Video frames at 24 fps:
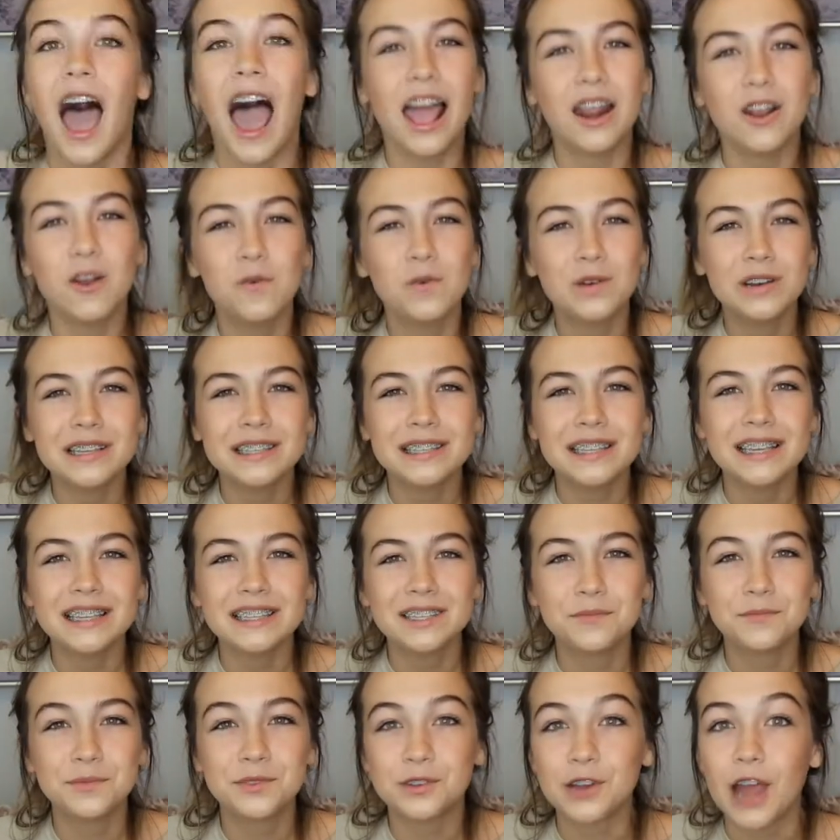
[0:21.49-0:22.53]
I don't want to say
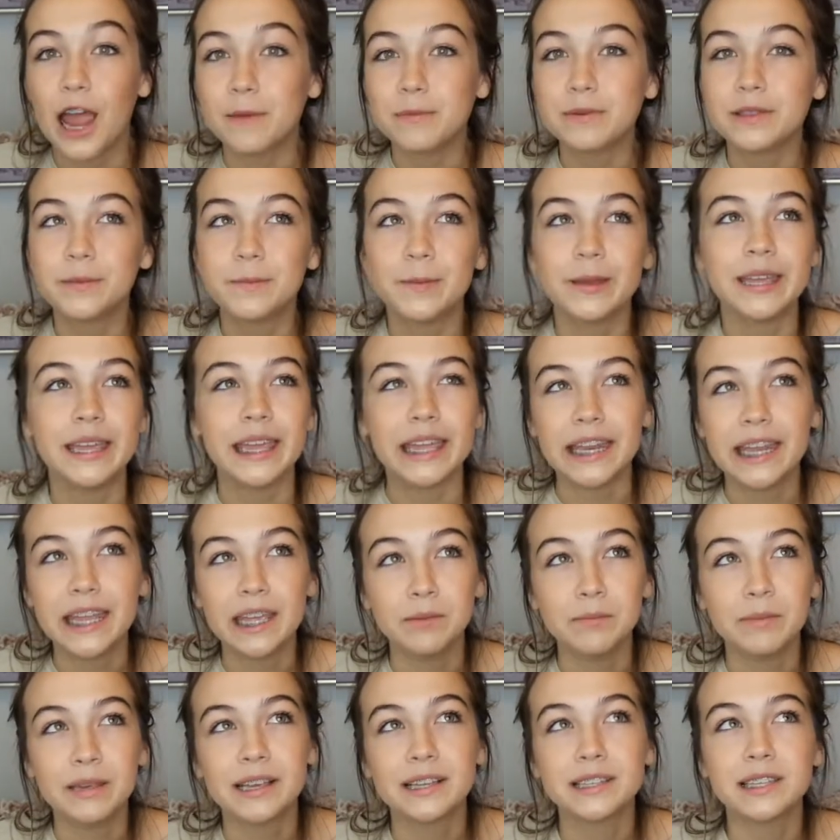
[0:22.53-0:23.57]
subscribe at the
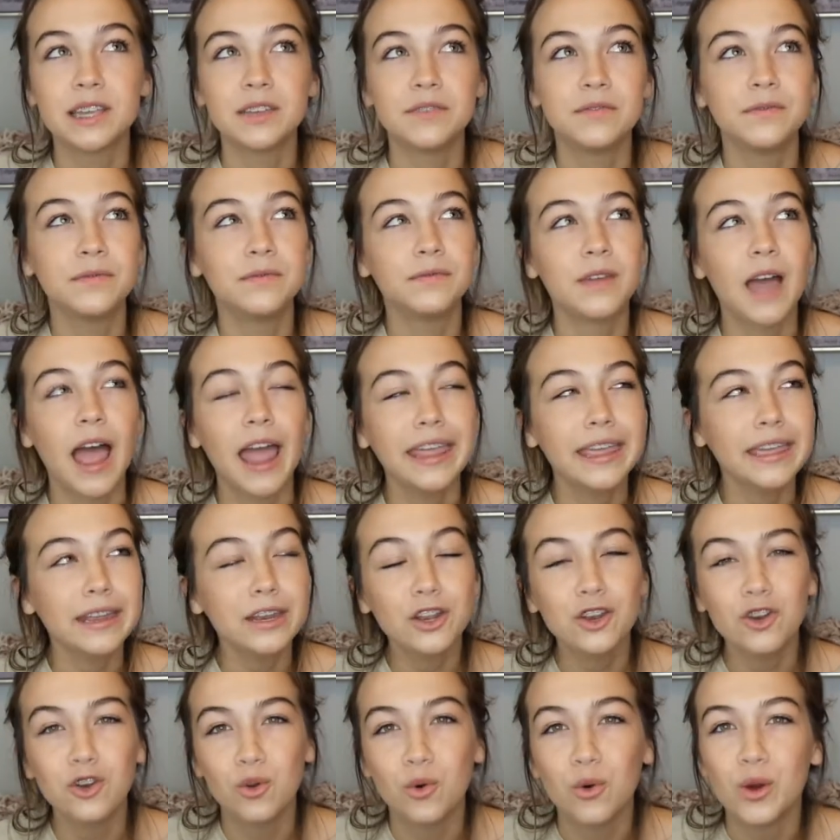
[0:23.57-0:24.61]
beginning because I get
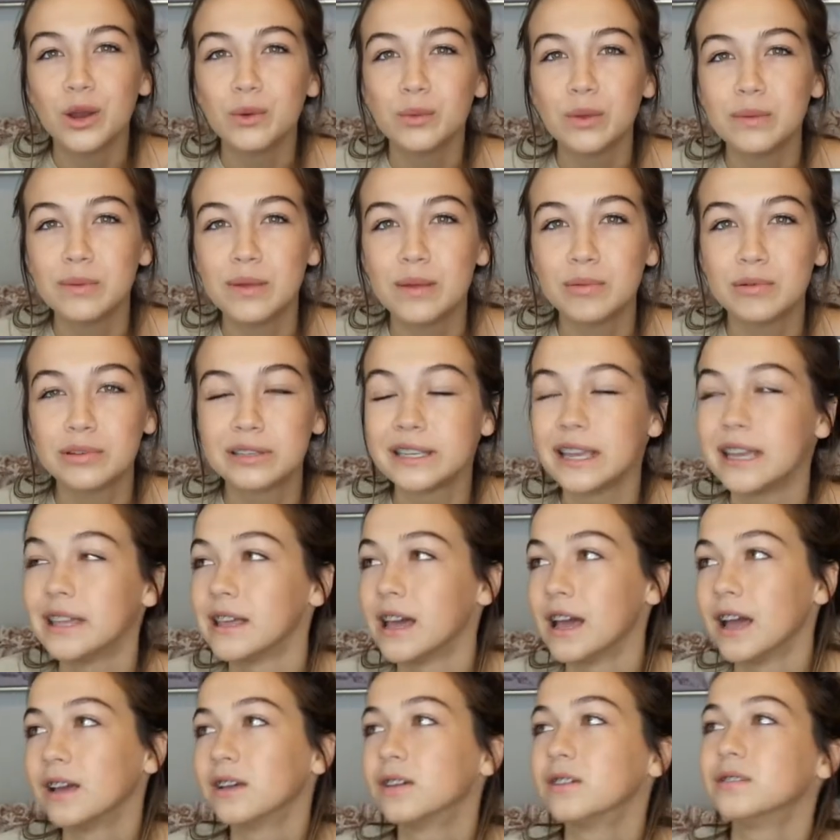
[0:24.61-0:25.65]
annoyed when people say
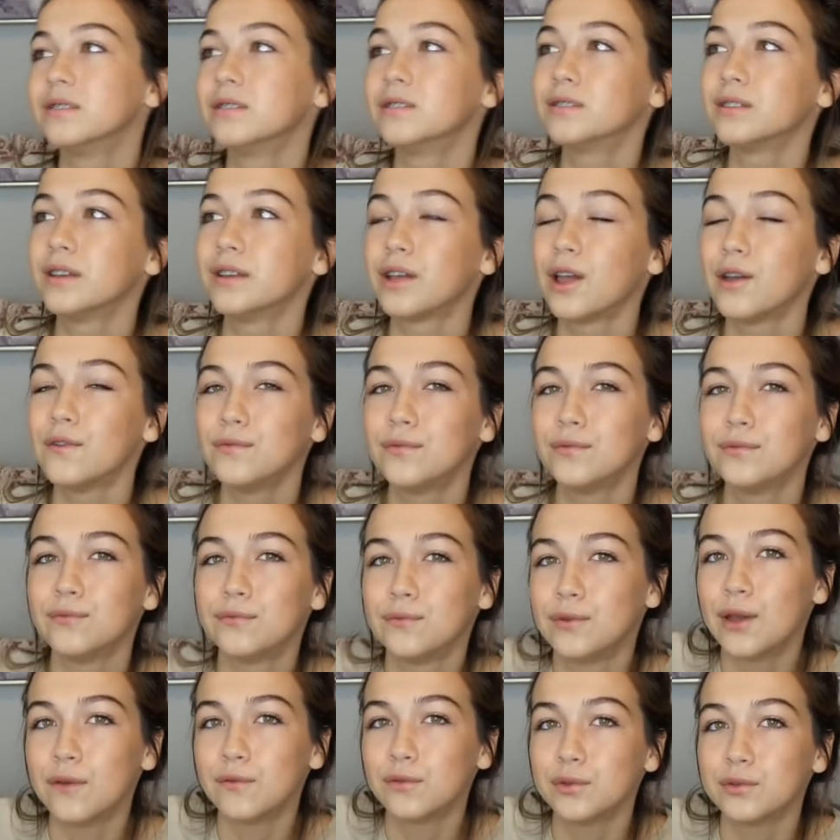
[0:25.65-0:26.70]
that because it's like I've
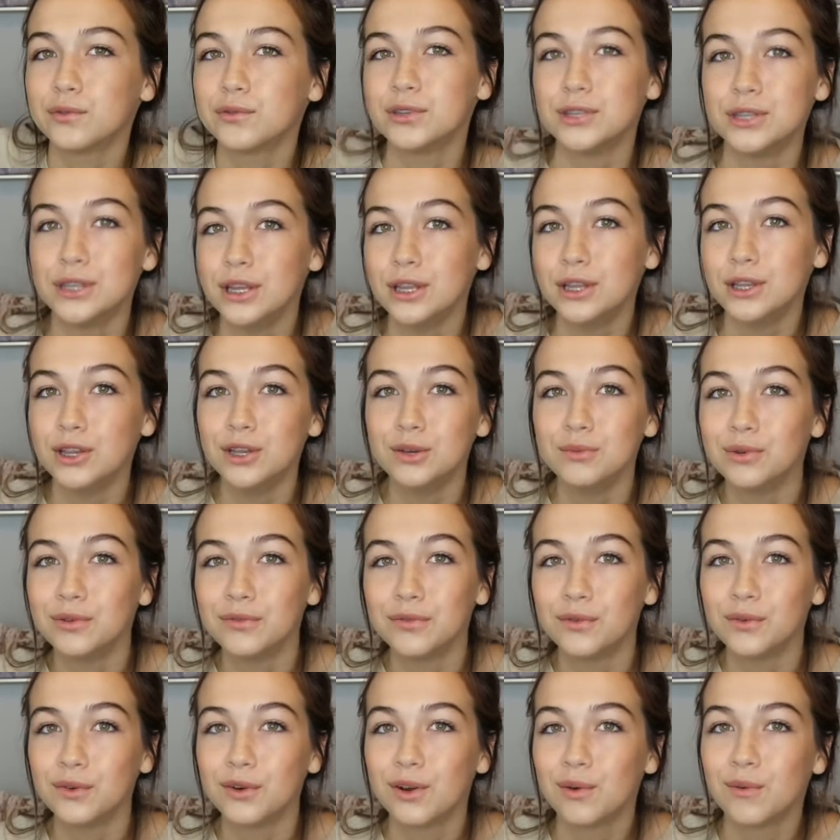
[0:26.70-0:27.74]
never seen you
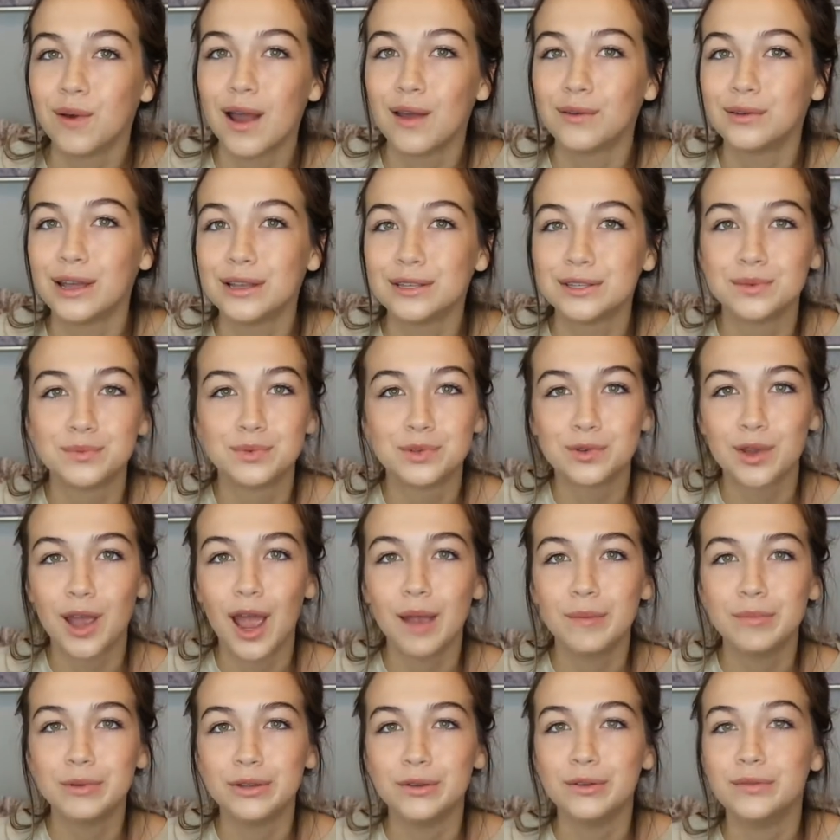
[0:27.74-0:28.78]
before. Why would I
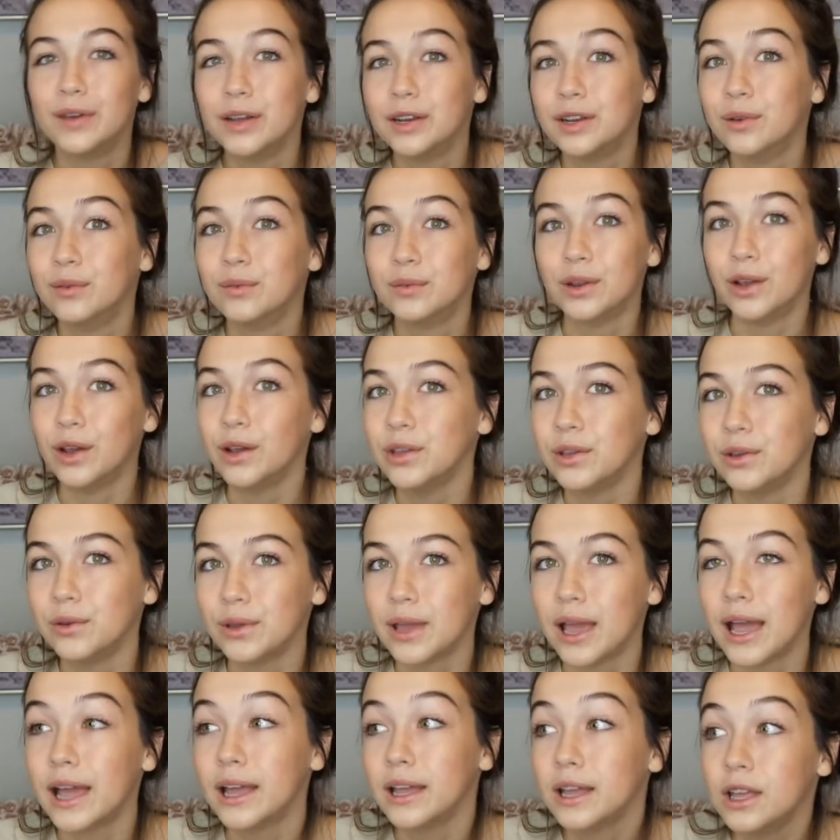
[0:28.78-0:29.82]
subscribe to you if I don't know you
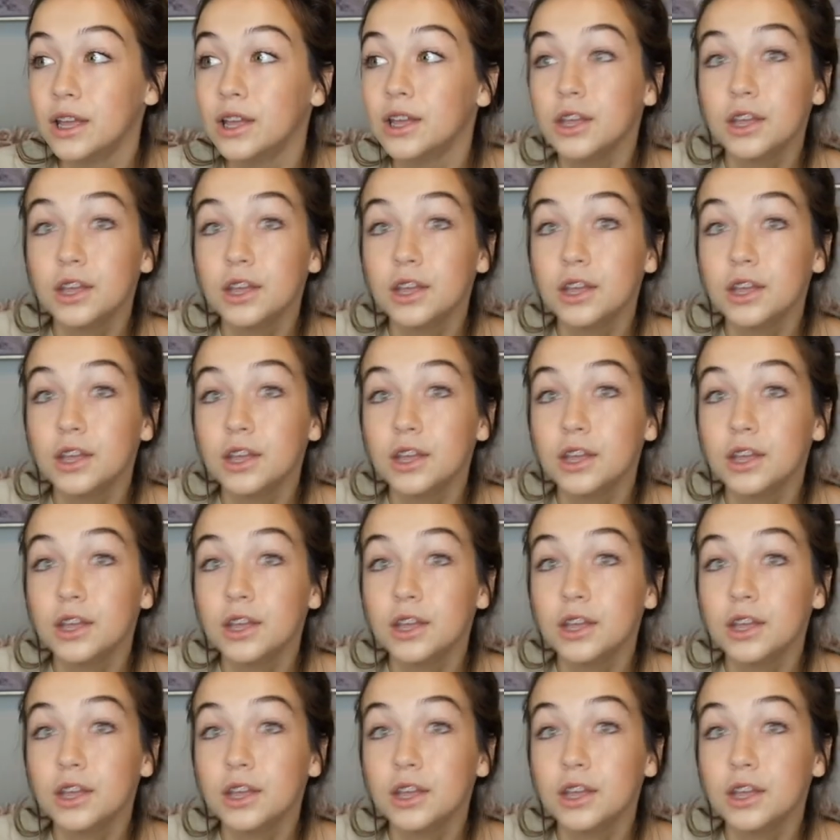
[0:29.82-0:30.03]
yet?